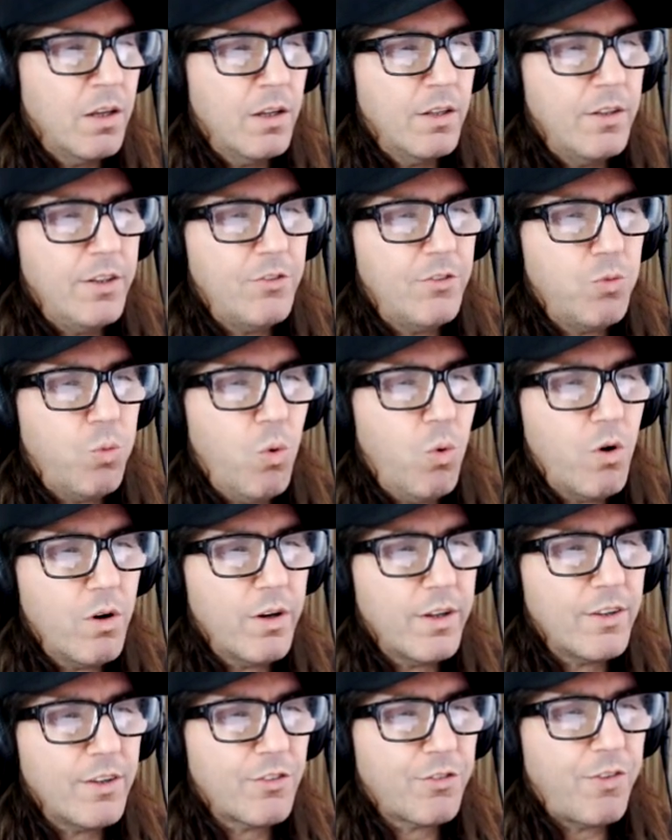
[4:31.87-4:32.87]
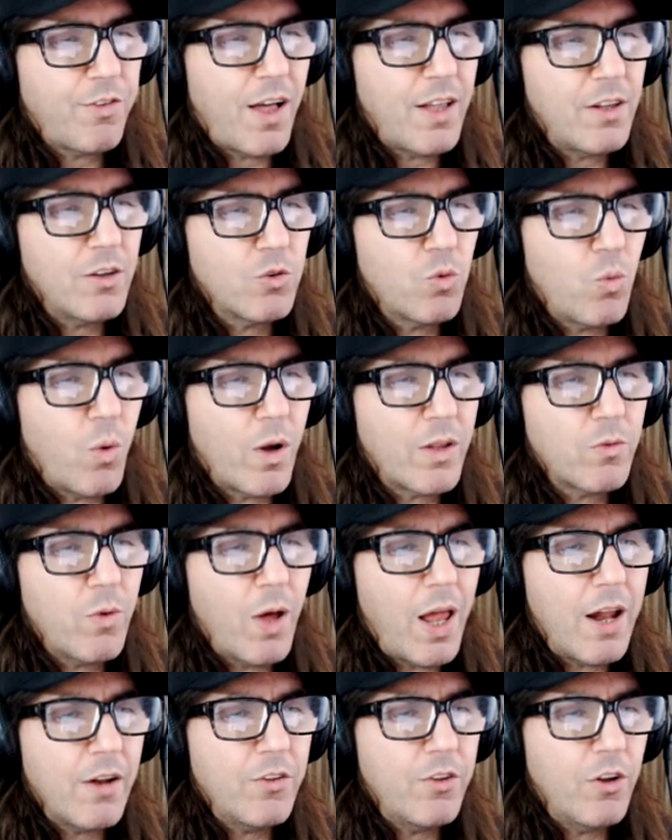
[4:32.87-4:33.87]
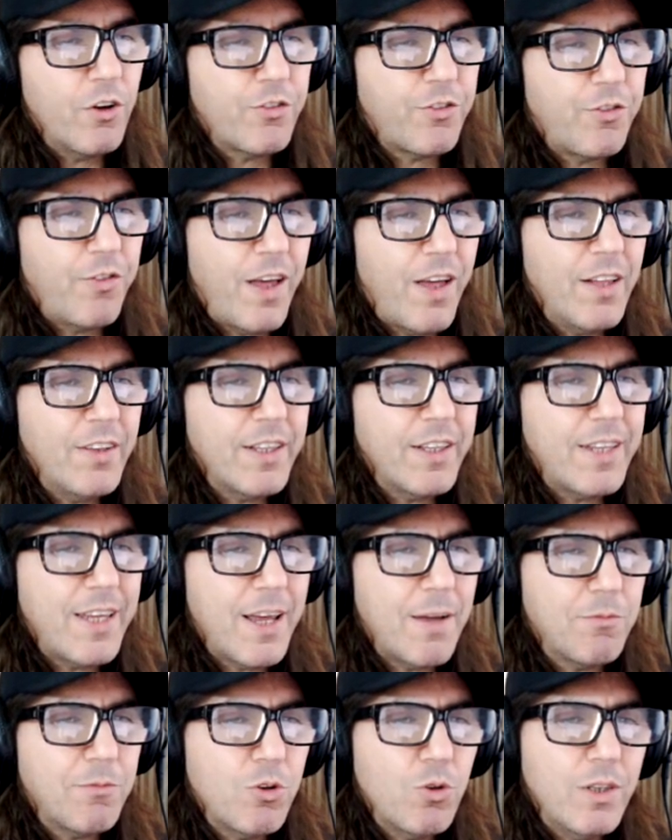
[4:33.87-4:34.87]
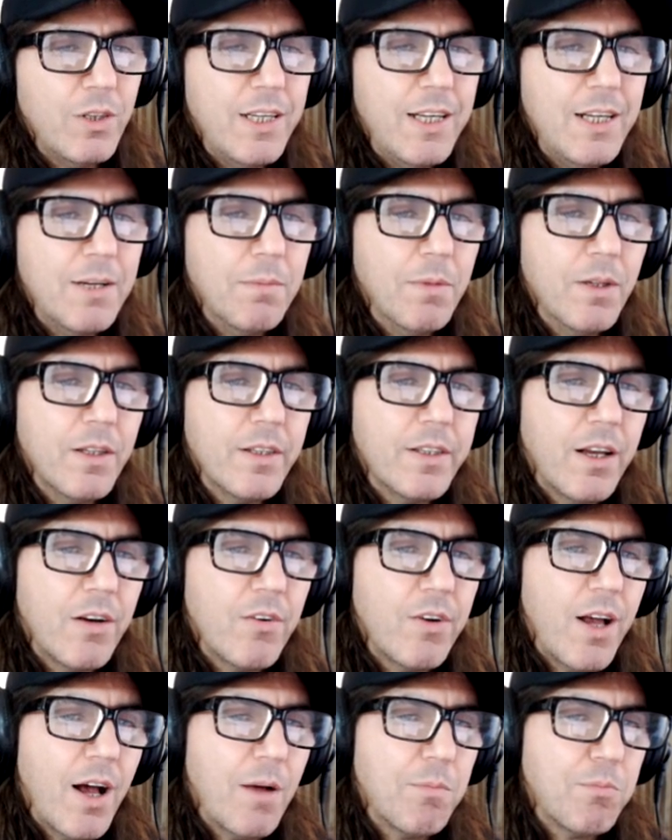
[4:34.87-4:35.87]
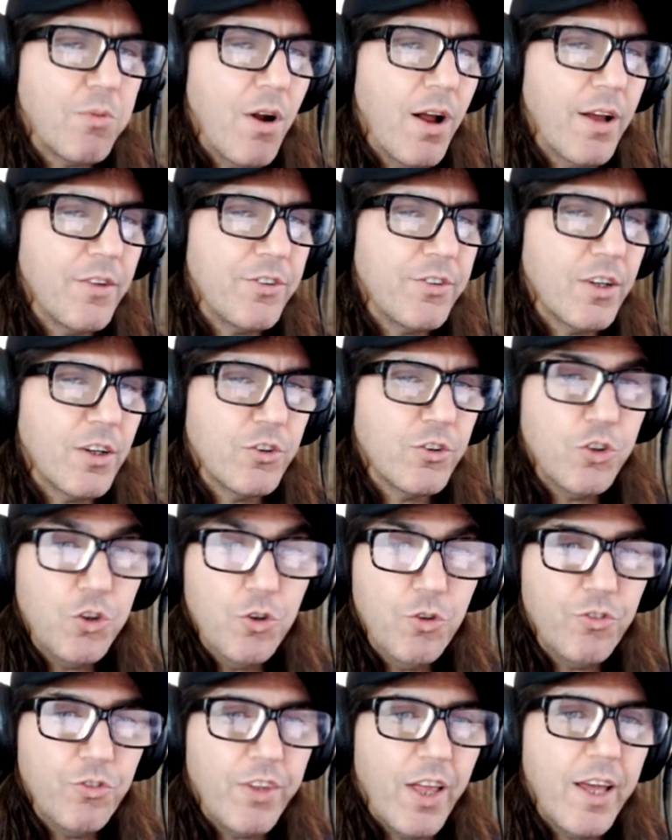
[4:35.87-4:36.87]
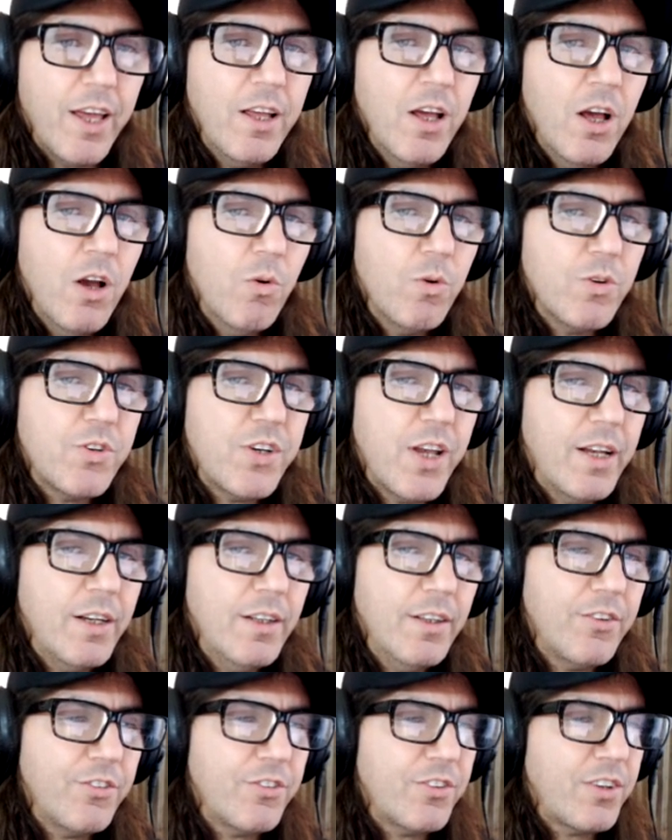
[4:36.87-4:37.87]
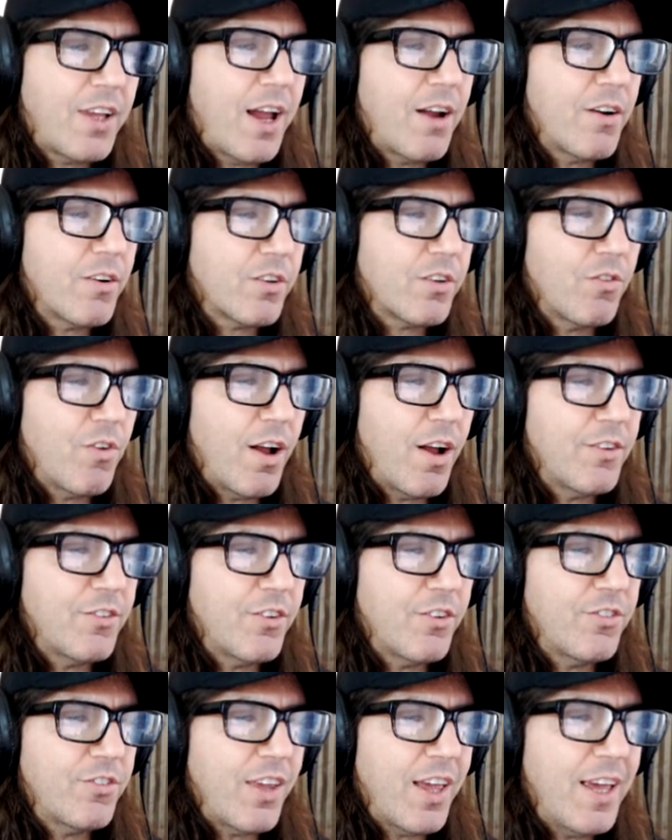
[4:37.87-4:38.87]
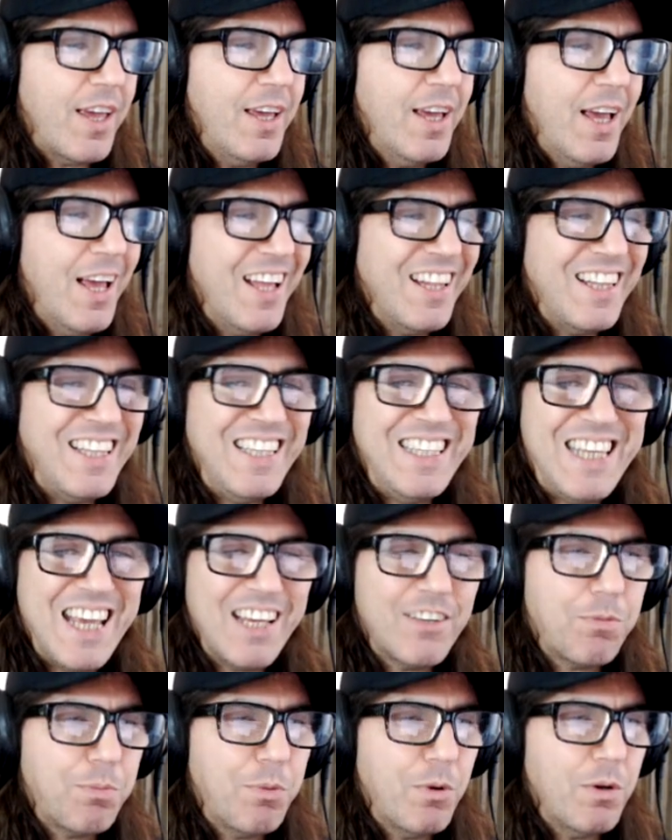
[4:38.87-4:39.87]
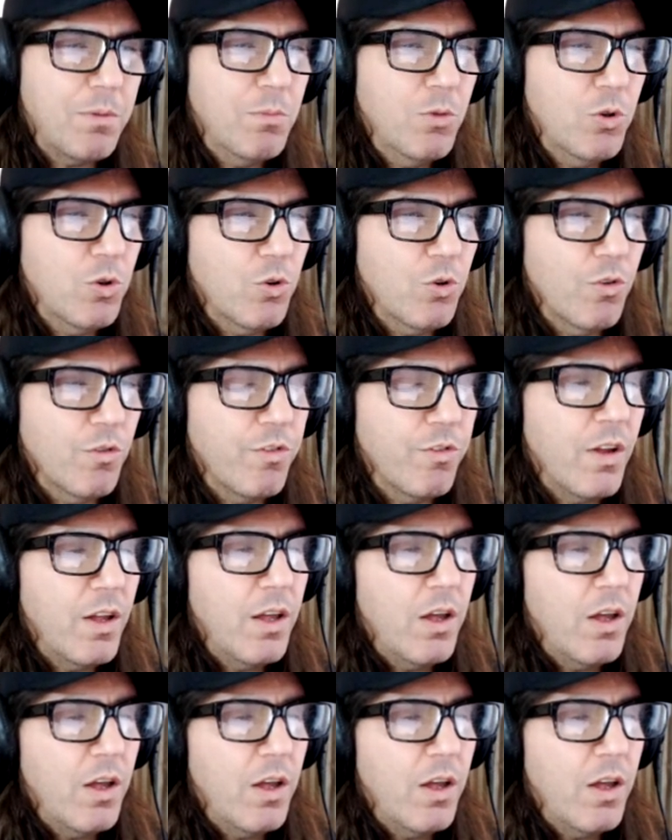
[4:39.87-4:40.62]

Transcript: These warnings followed Juan Guaidó's failed attempt to lead a military uprising on Tuesday, which analysts characterize as a desperate move,